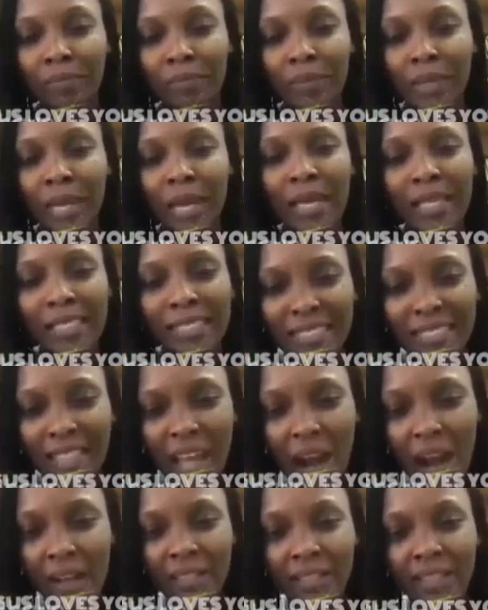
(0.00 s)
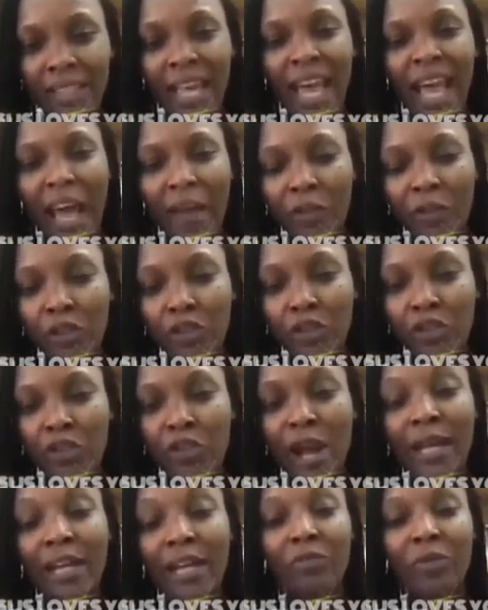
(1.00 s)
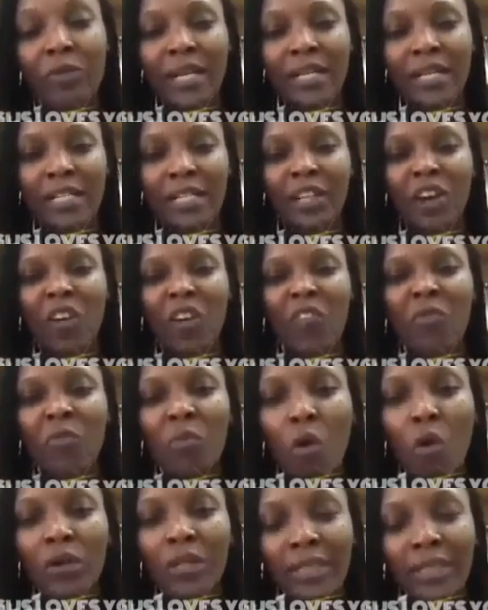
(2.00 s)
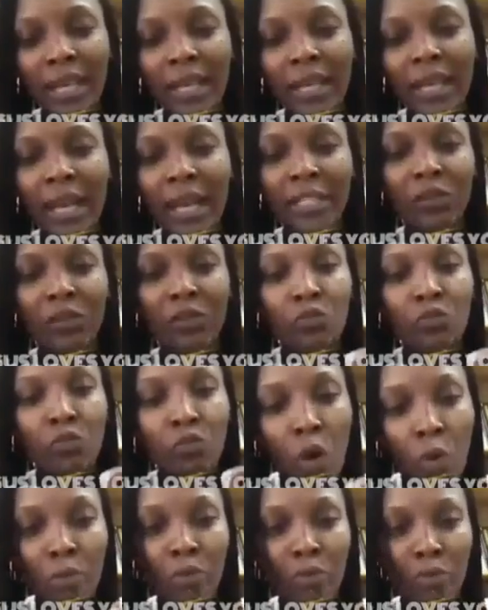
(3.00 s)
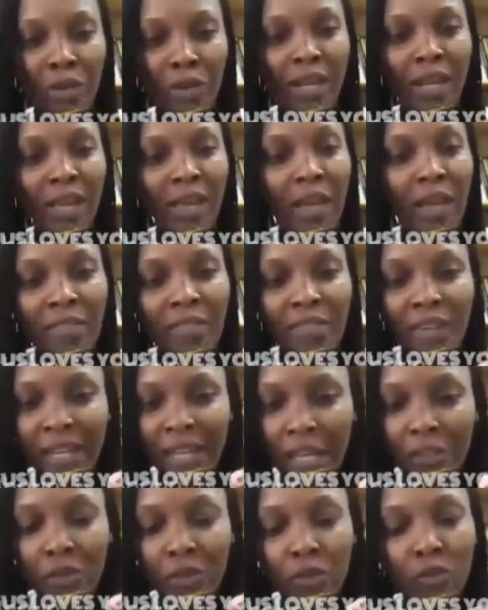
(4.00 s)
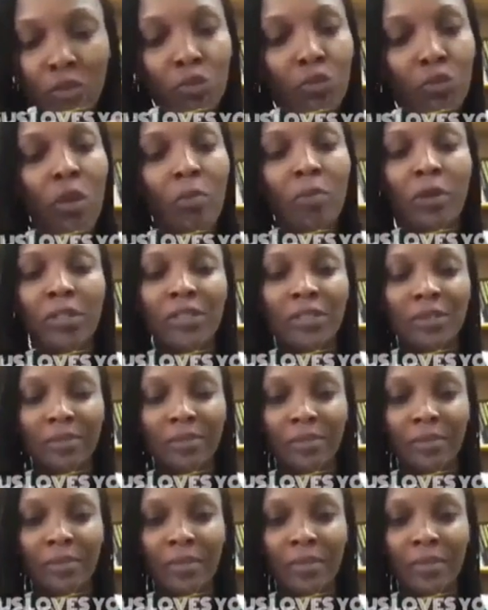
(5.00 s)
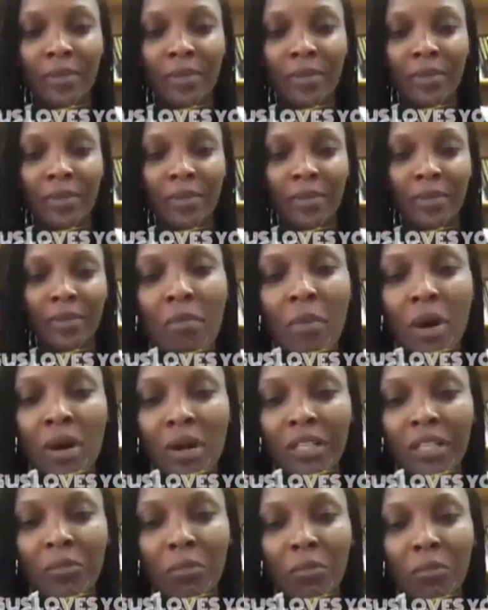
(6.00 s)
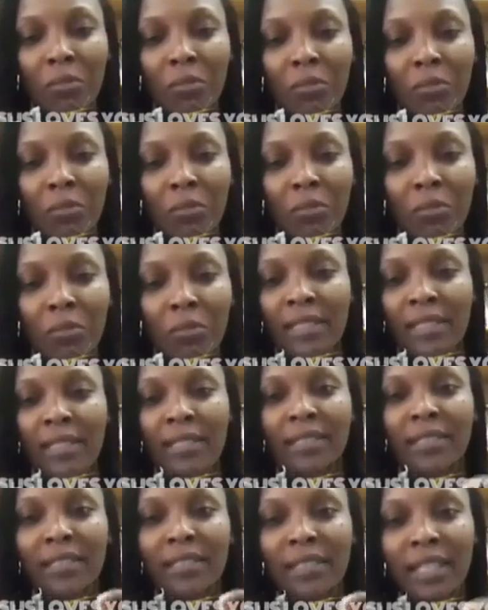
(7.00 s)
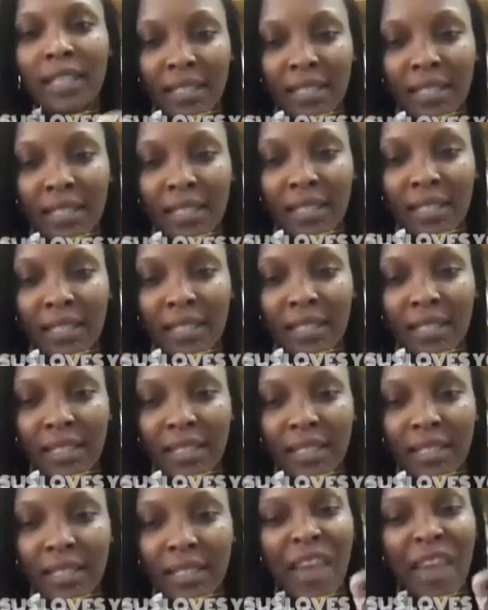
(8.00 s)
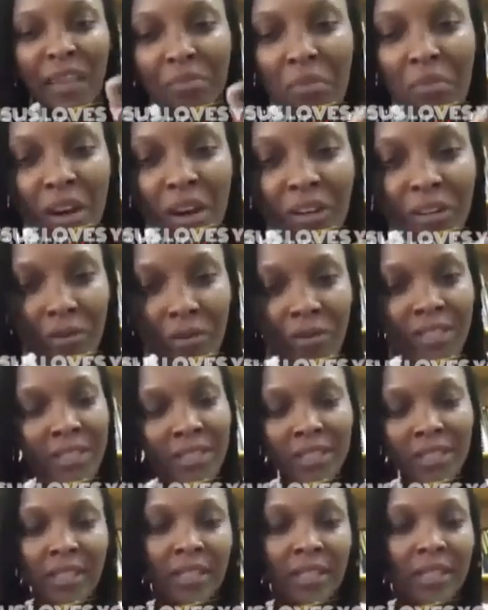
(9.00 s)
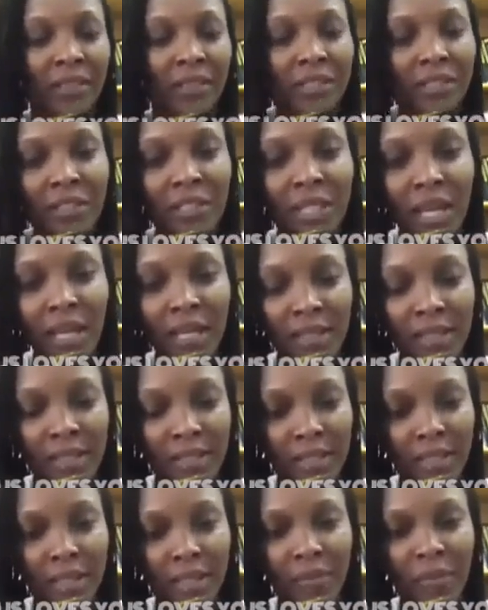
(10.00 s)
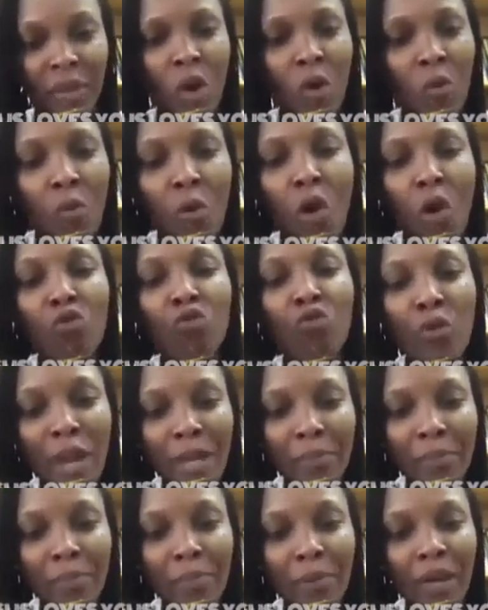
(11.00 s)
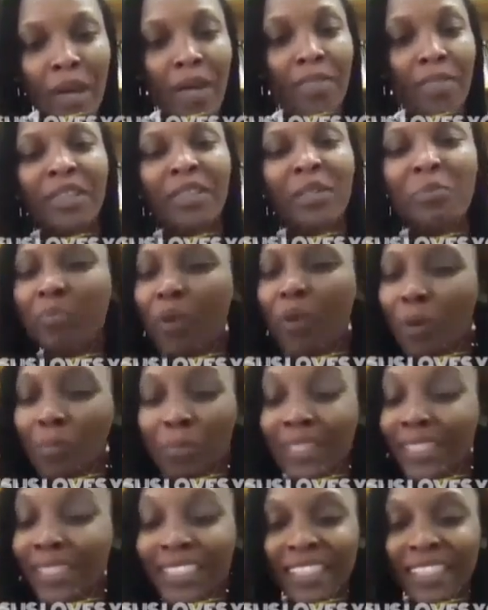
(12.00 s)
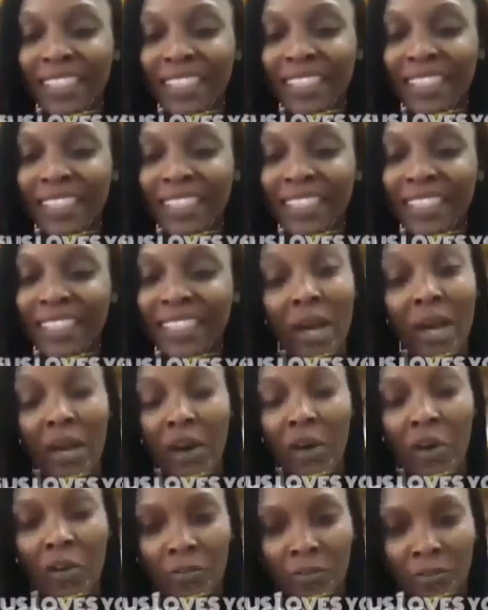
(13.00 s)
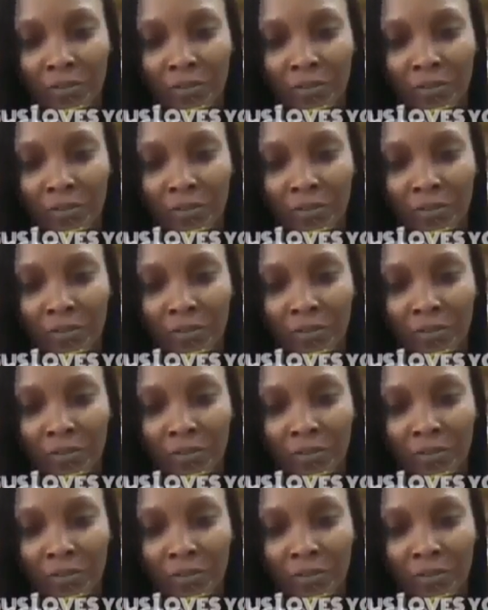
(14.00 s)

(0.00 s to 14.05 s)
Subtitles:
SARS have a track record of more daylight robbery than actual robbers. They've murdered more innocent citizens than murderers in the society, more rape than the public is even aware of,